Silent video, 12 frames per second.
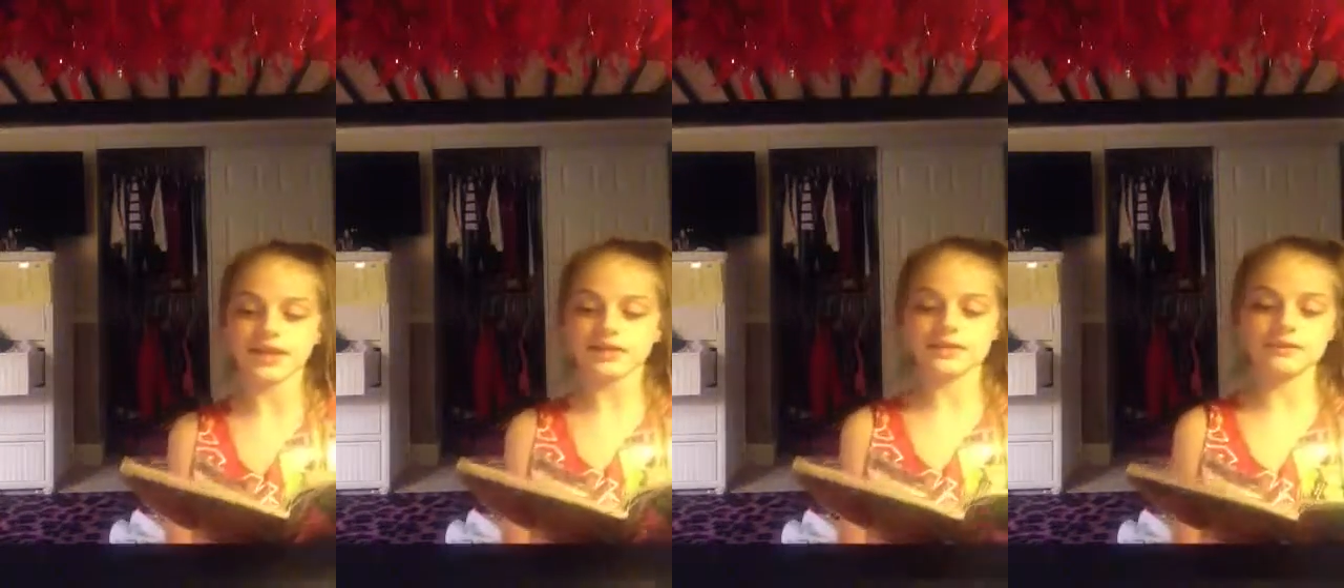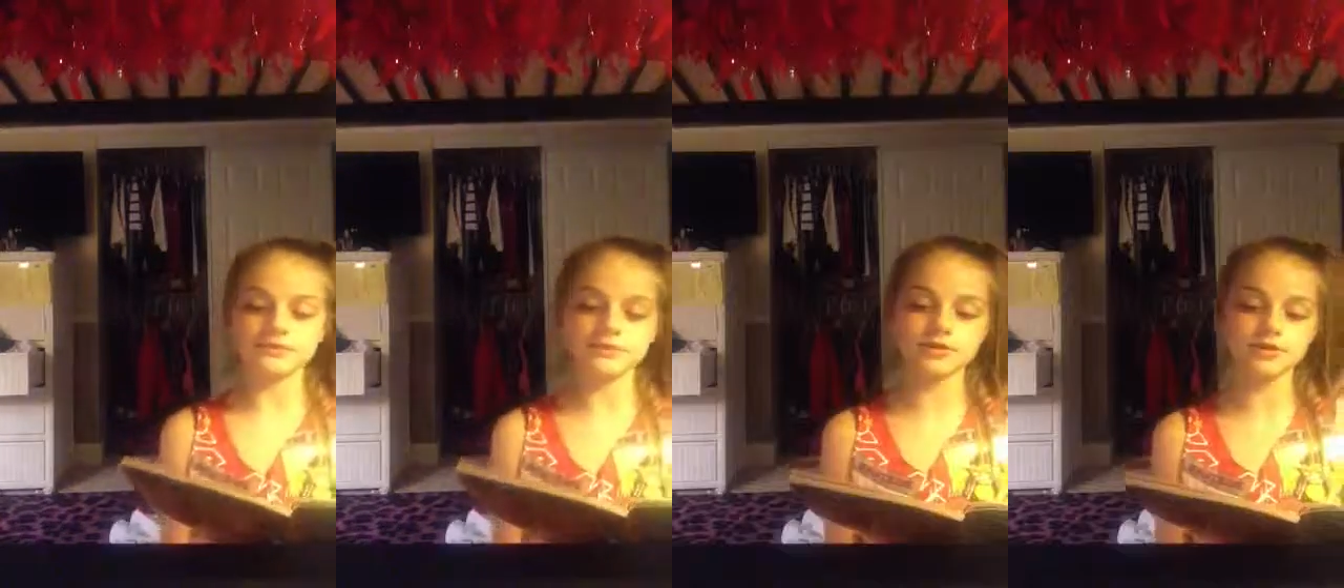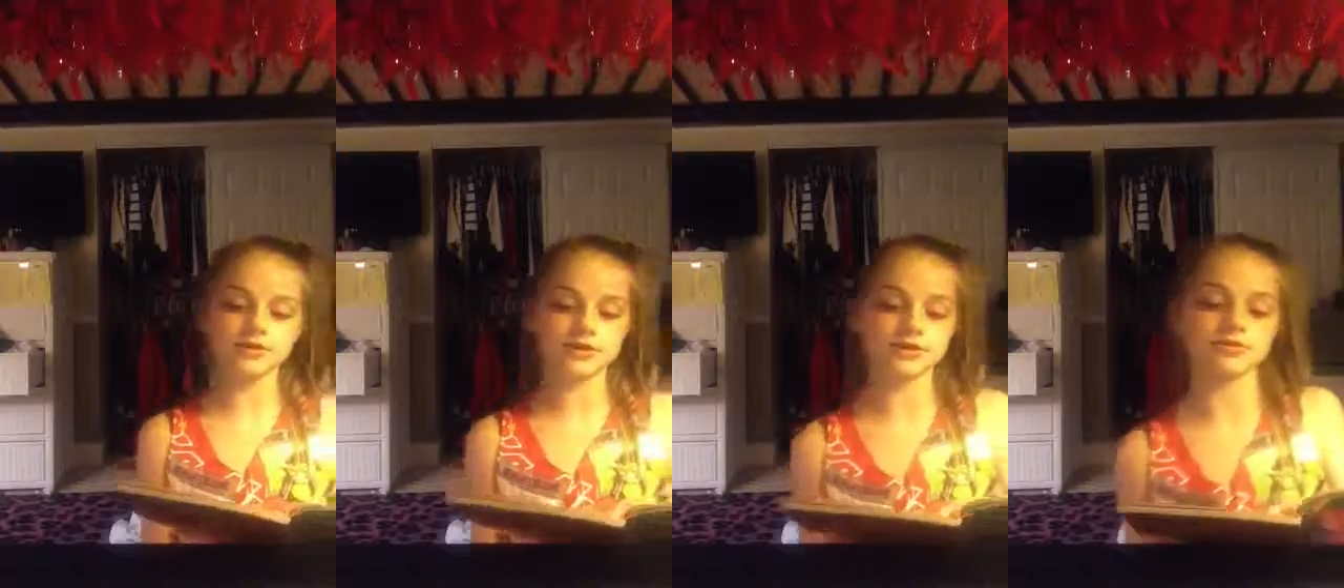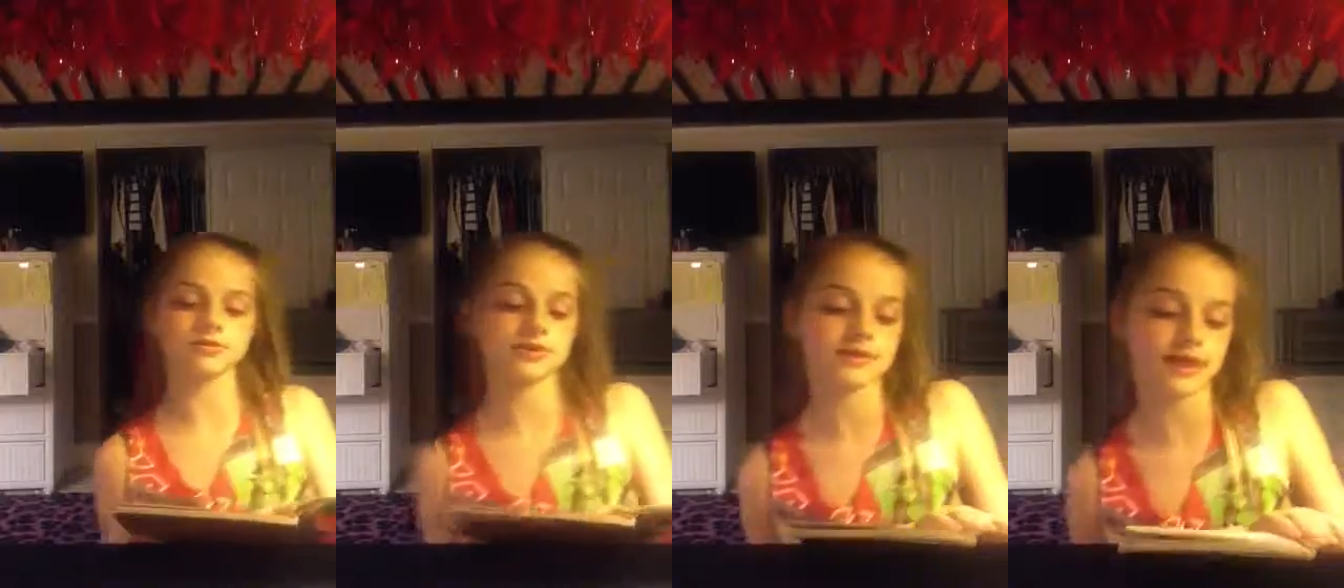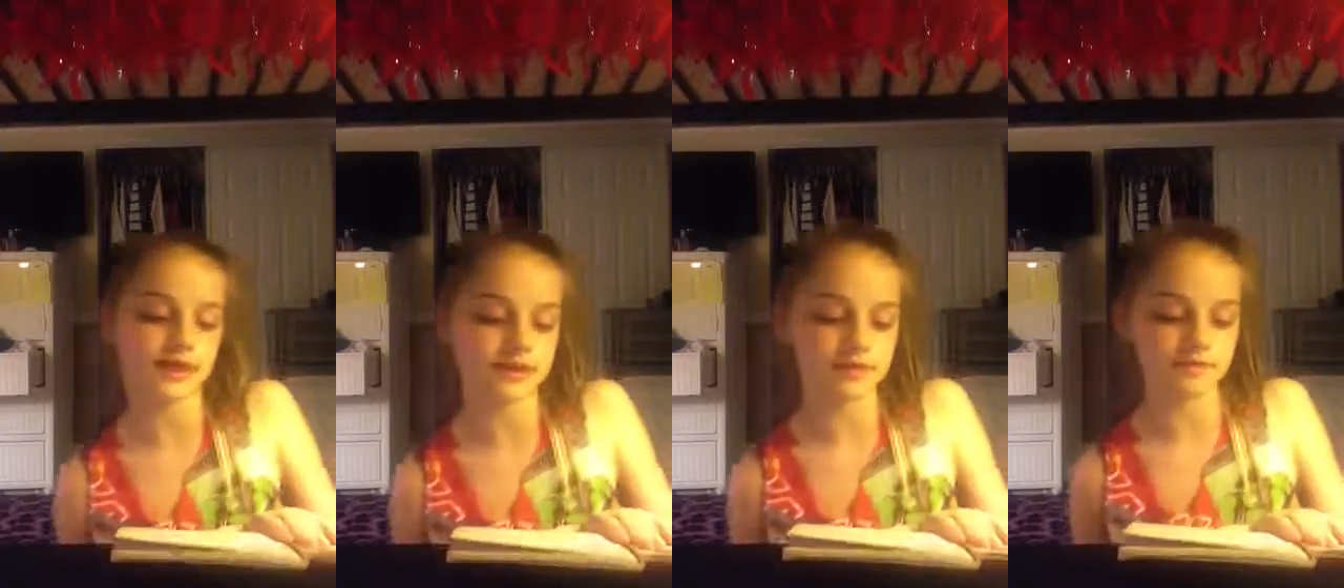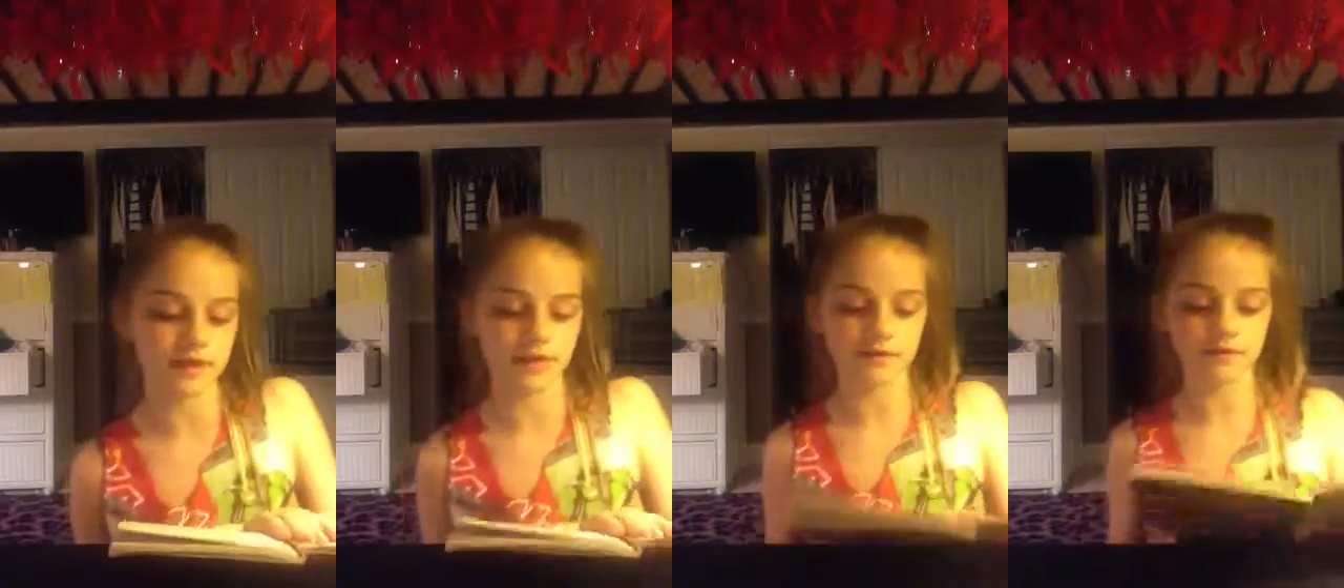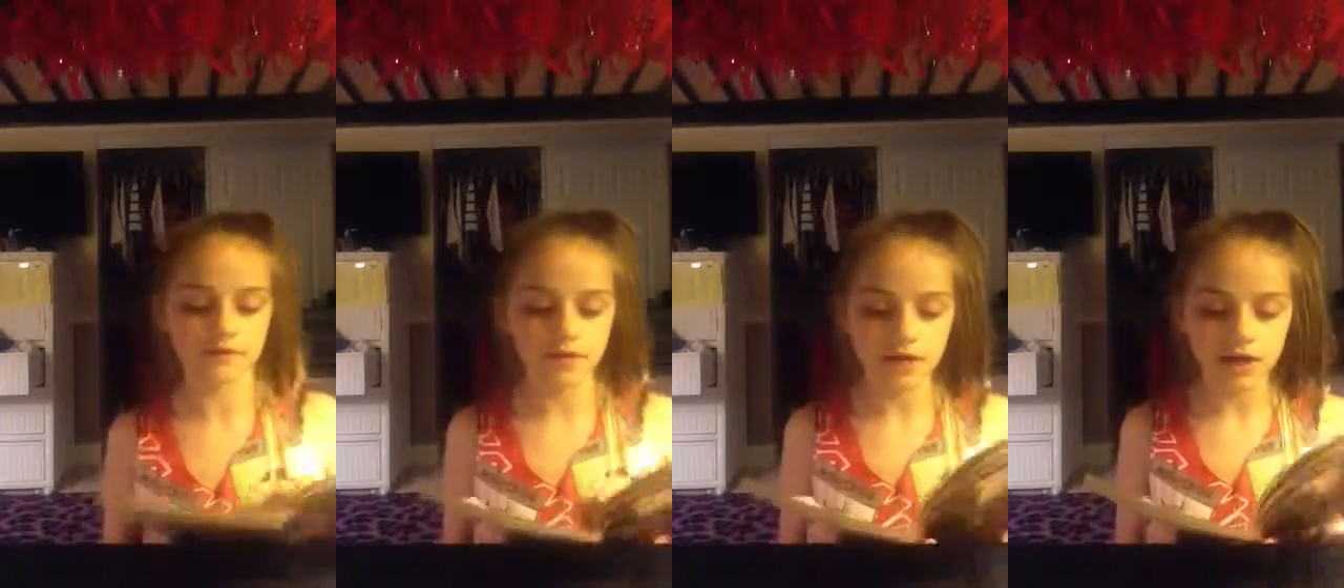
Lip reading: Chapter 2, Signs of Life.